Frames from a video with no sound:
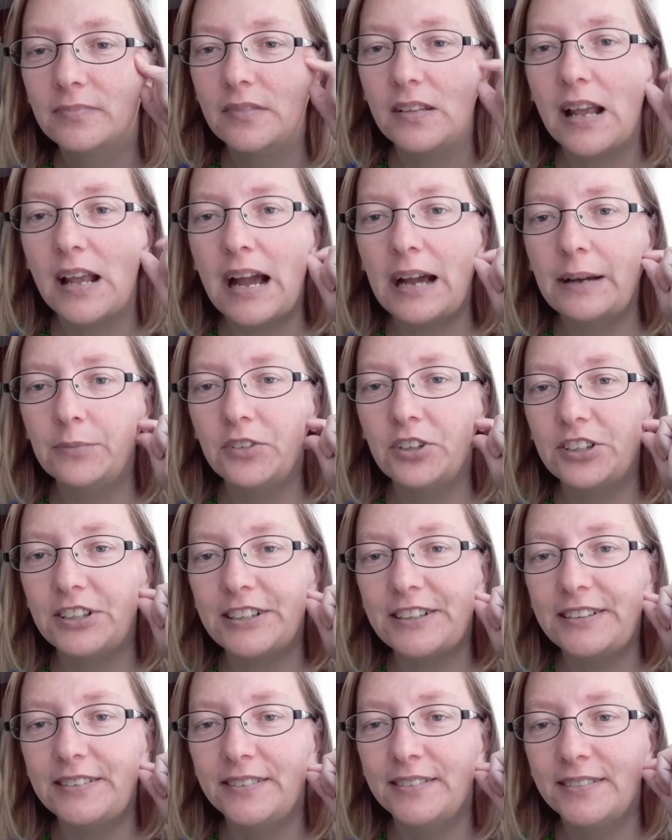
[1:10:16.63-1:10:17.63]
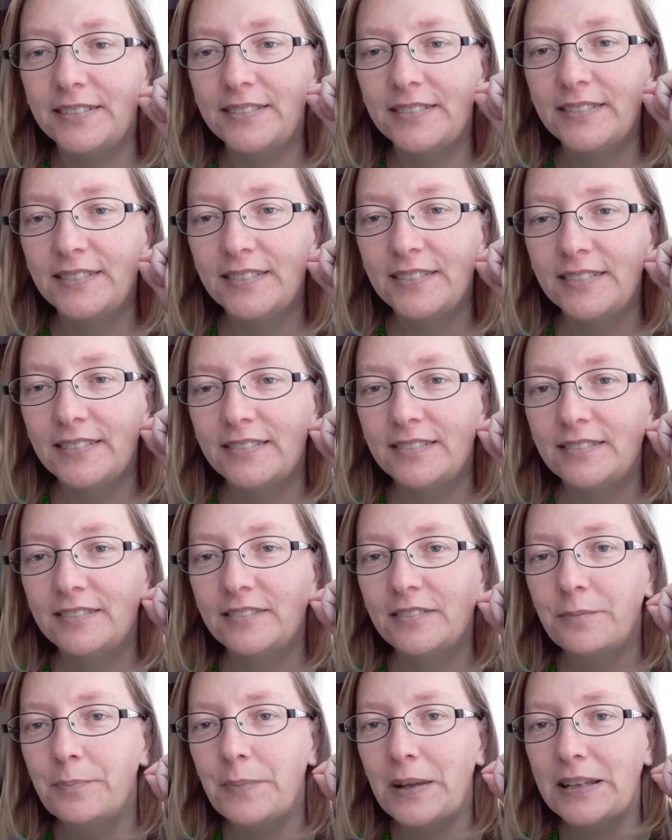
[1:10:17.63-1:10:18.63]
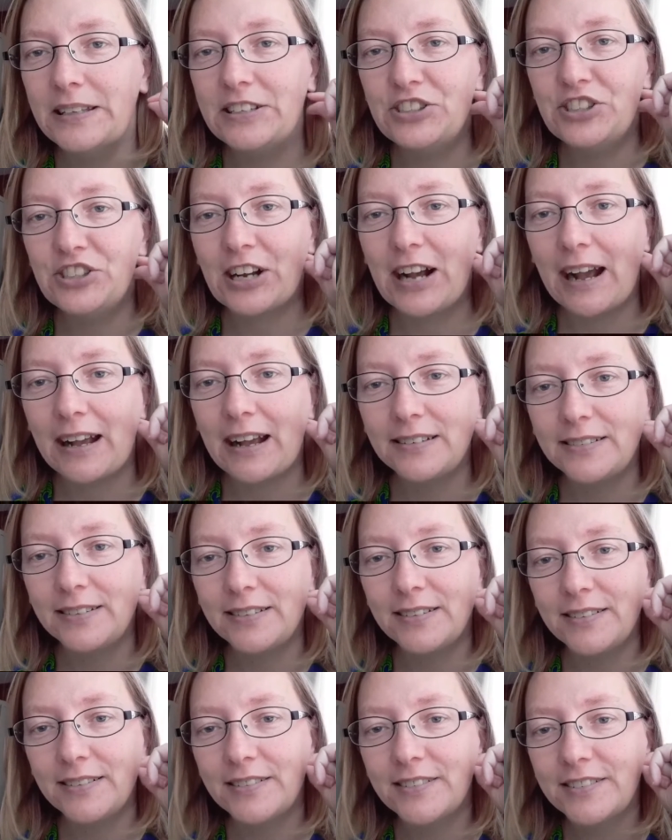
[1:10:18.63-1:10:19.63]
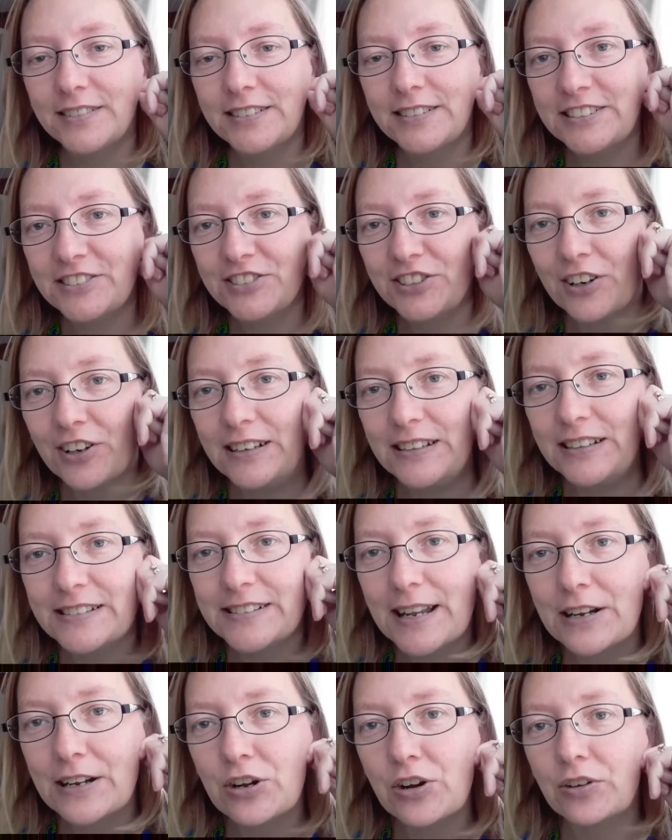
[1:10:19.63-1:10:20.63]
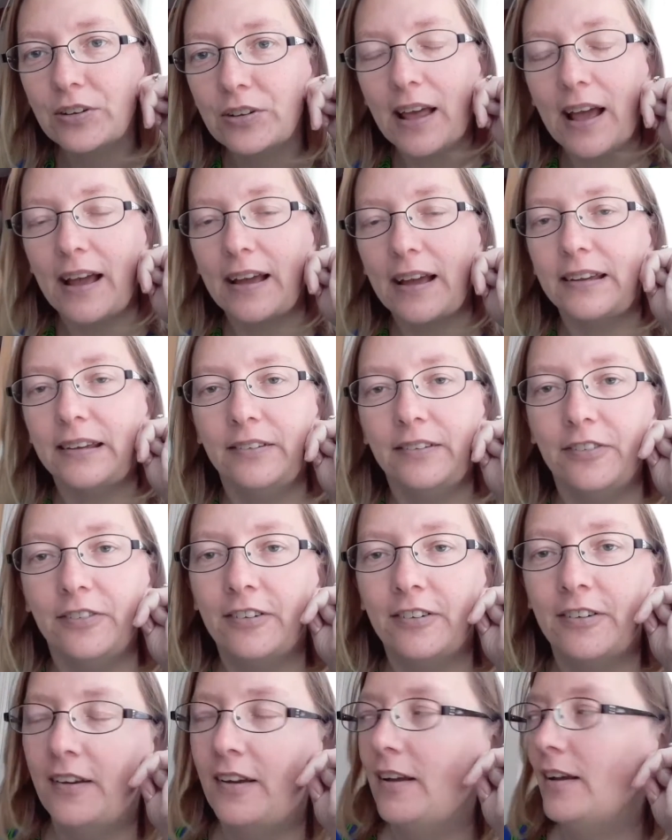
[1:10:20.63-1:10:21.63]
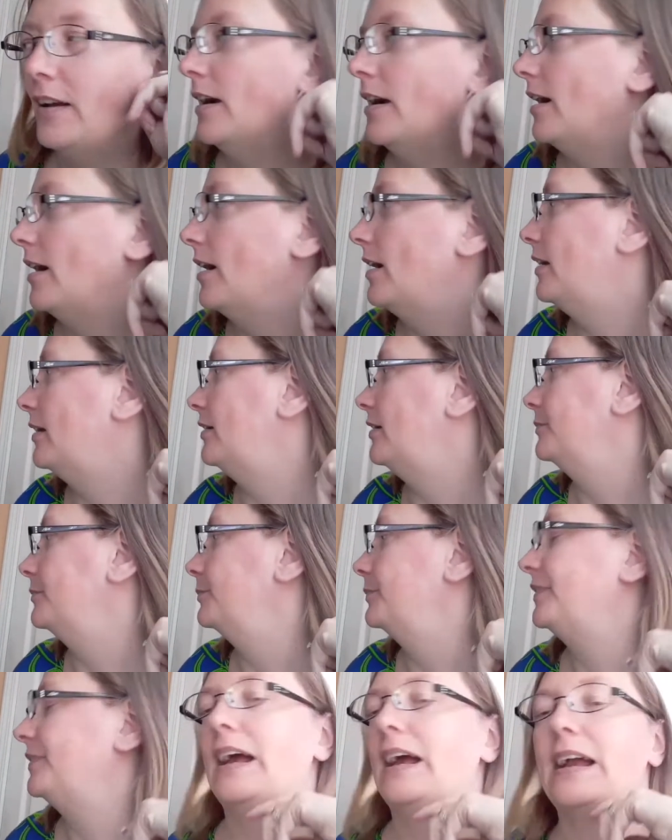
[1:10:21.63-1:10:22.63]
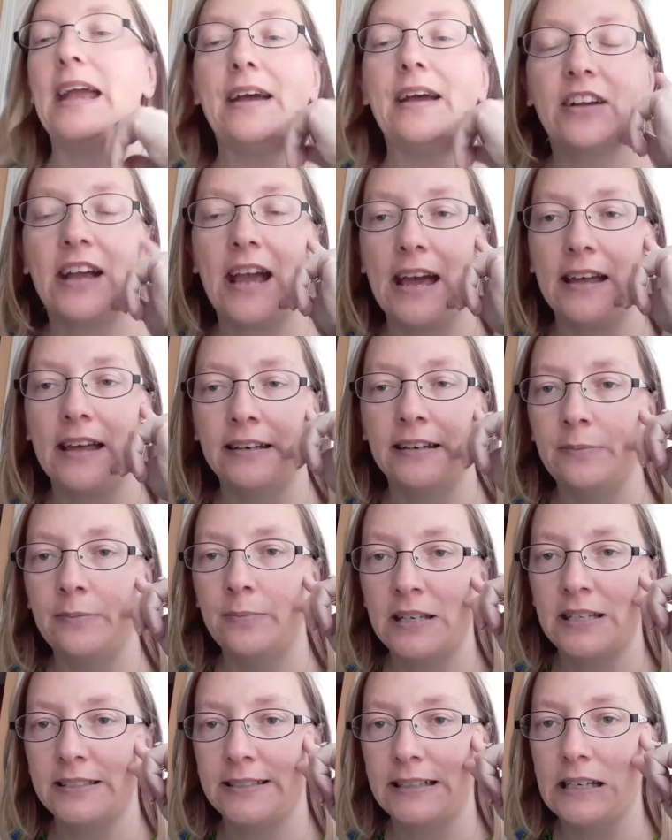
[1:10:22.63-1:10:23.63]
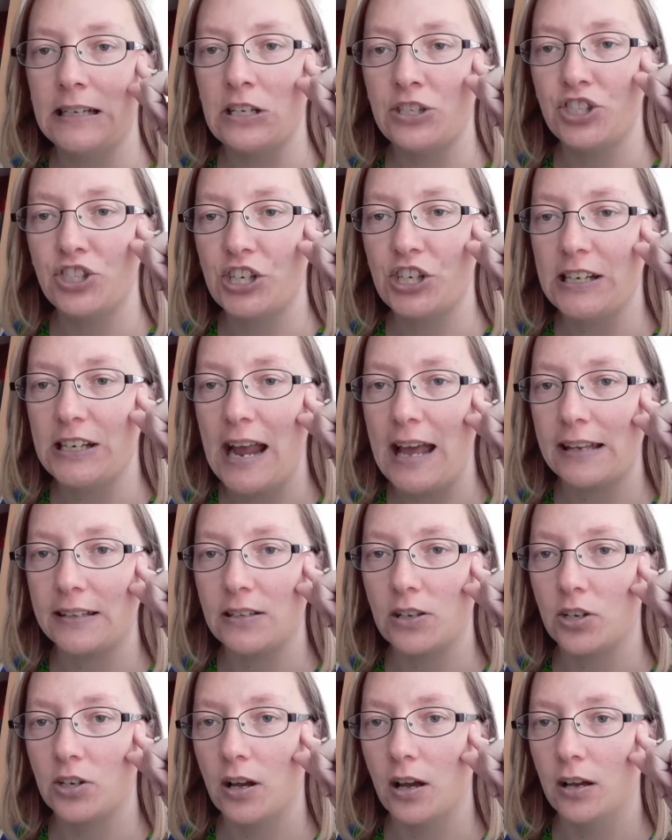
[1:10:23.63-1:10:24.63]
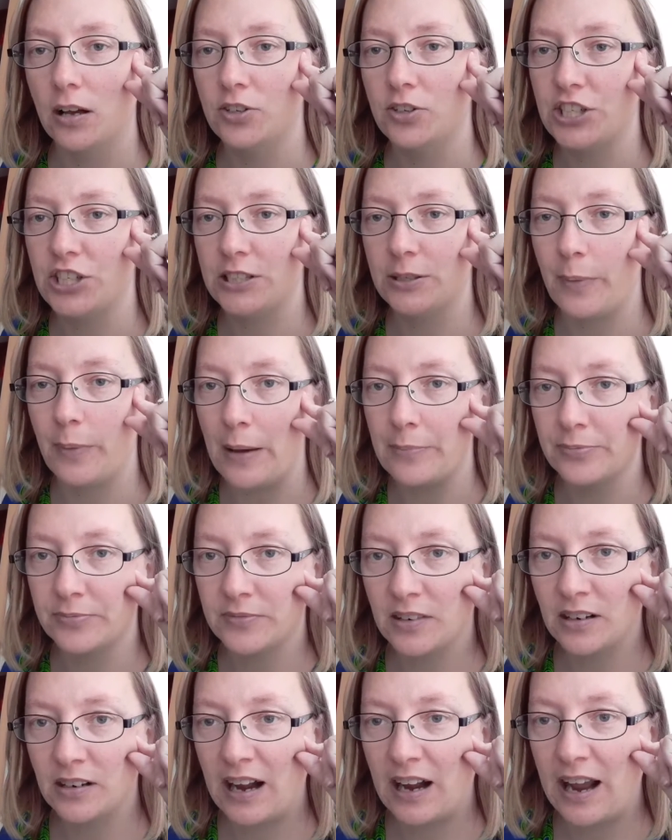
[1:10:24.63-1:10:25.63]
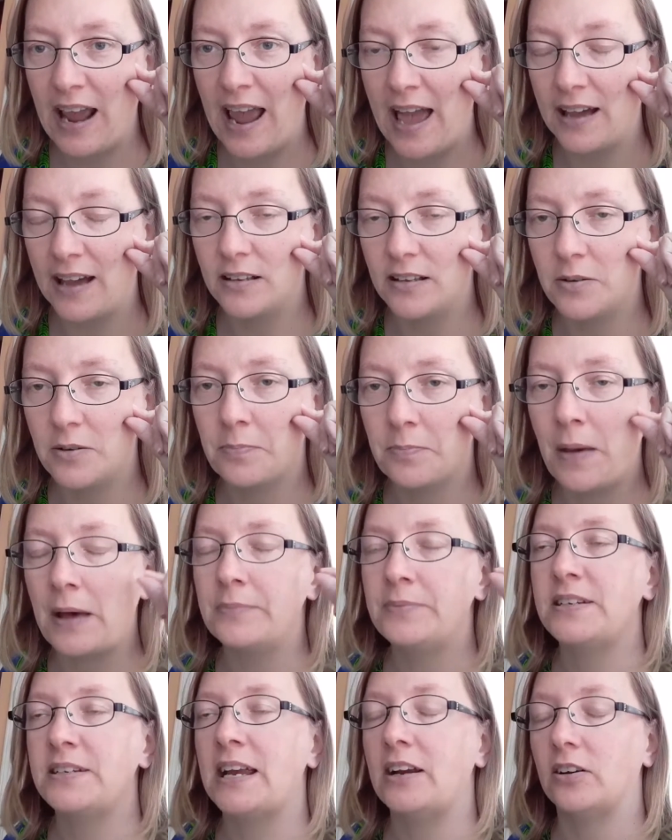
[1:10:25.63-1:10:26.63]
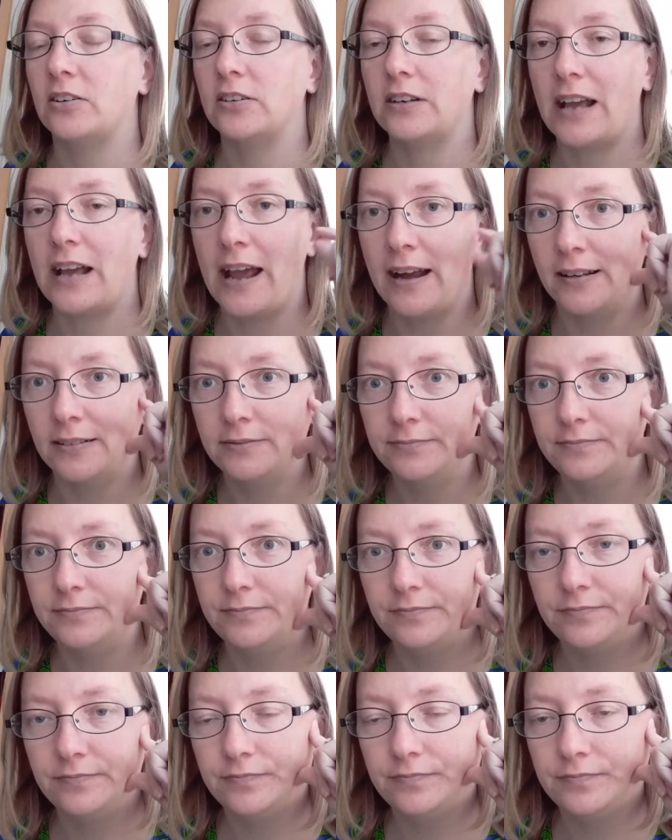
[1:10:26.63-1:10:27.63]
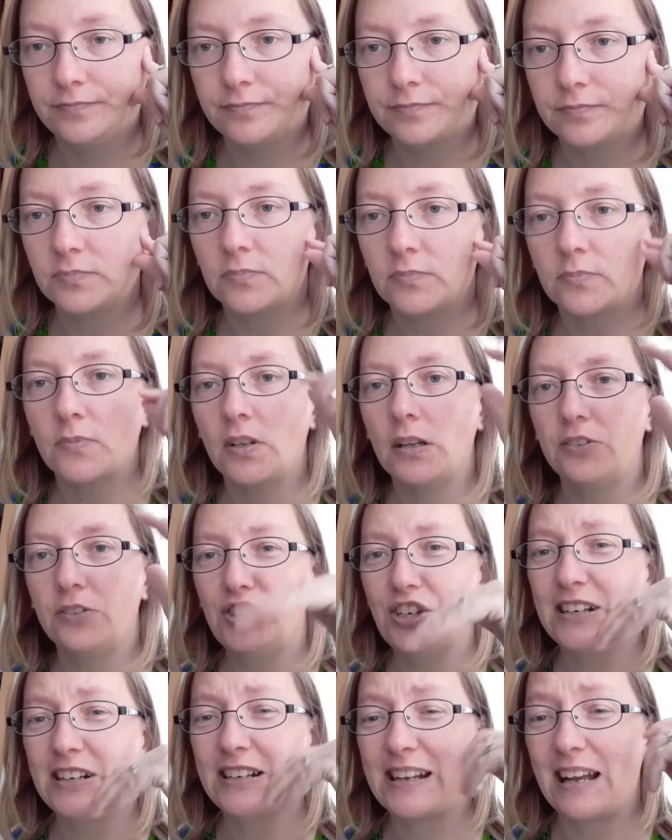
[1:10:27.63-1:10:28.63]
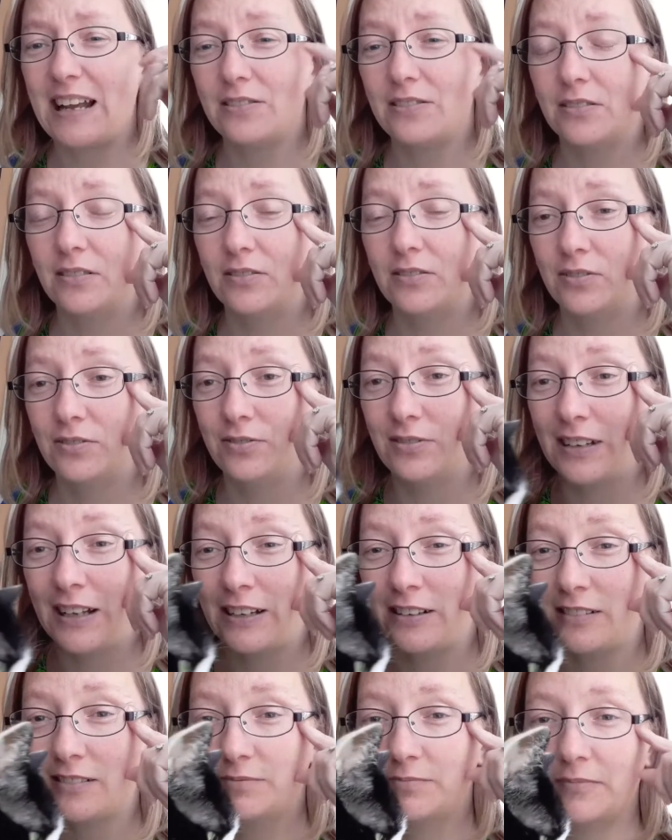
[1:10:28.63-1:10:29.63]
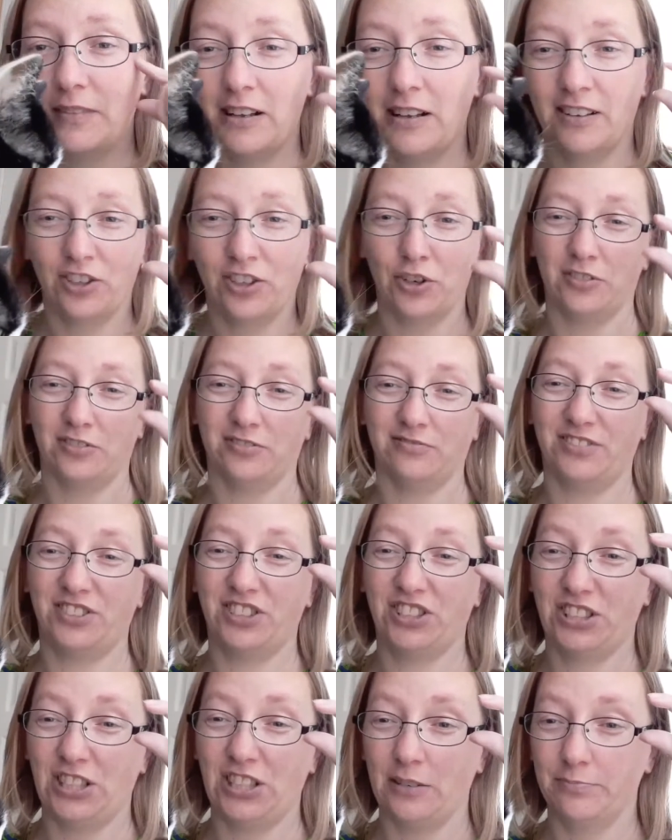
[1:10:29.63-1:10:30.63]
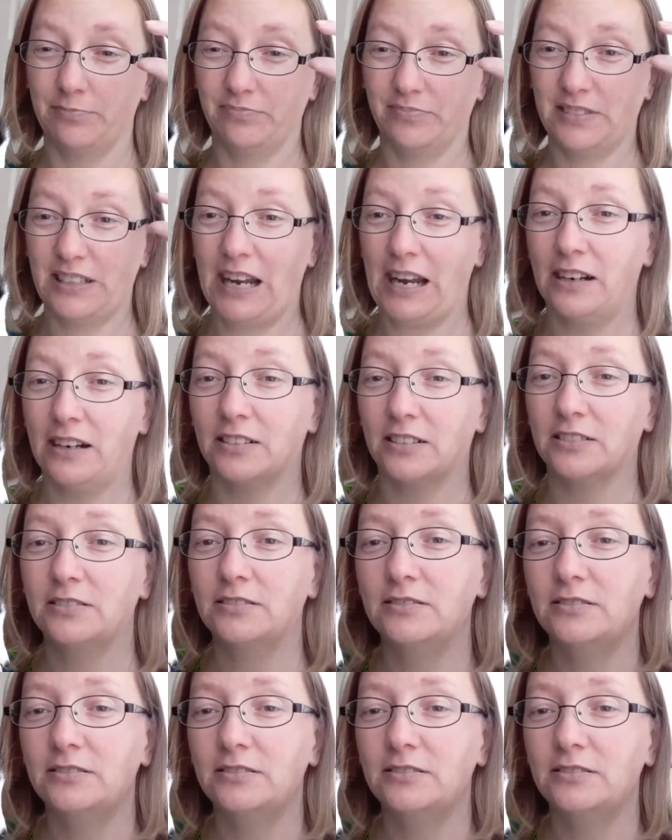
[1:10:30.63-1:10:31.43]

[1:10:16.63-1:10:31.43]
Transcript: I'm good. Missing you guys. So I decided to go live. Then I have a cat named Izzy, and she's a bobtail cat. She's got like a little stub tail,